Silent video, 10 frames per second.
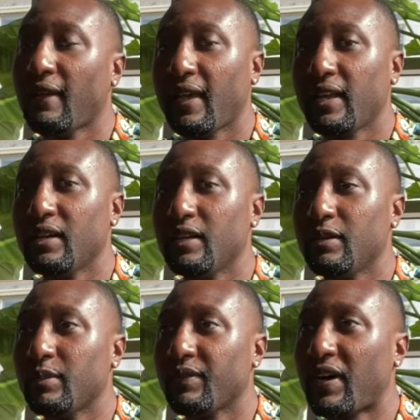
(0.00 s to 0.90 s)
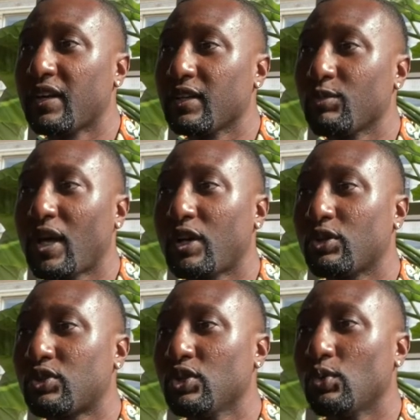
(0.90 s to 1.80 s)
and um, if I when I go
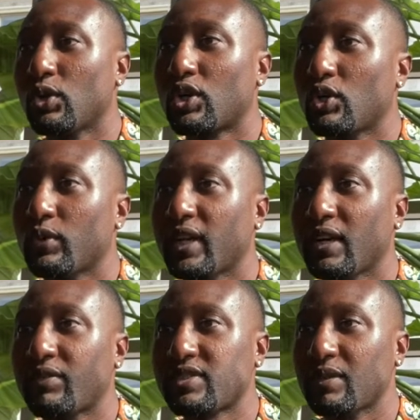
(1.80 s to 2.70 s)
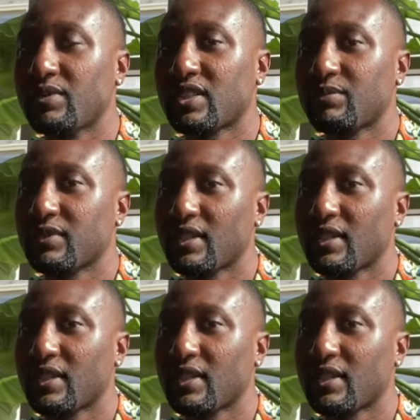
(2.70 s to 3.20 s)
through your work or whatever, send me some